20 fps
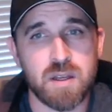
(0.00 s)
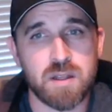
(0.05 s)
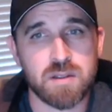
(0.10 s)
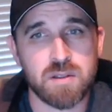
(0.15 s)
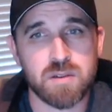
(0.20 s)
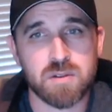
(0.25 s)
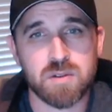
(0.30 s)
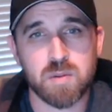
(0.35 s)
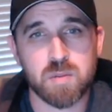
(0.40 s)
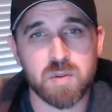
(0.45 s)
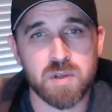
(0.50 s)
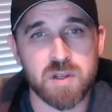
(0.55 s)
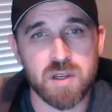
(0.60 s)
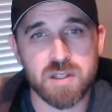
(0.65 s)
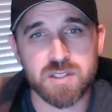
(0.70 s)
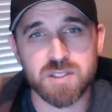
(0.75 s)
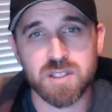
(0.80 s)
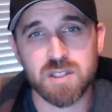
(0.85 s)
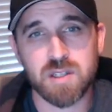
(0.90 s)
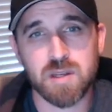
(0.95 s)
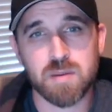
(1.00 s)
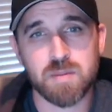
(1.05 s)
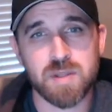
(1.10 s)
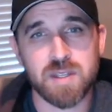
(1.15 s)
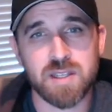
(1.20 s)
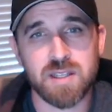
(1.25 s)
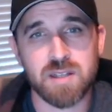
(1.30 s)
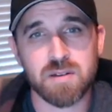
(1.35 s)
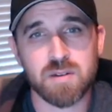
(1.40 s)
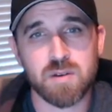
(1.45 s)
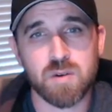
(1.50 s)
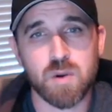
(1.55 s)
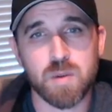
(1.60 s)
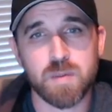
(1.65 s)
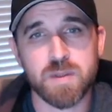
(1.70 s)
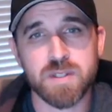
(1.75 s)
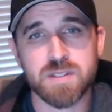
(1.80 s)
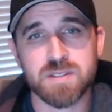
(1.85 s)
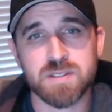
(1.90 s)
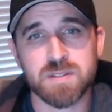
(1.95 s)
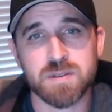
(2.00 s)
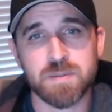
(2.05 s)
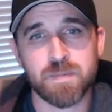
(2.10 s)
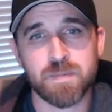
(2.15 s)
a local production company here in Corpus.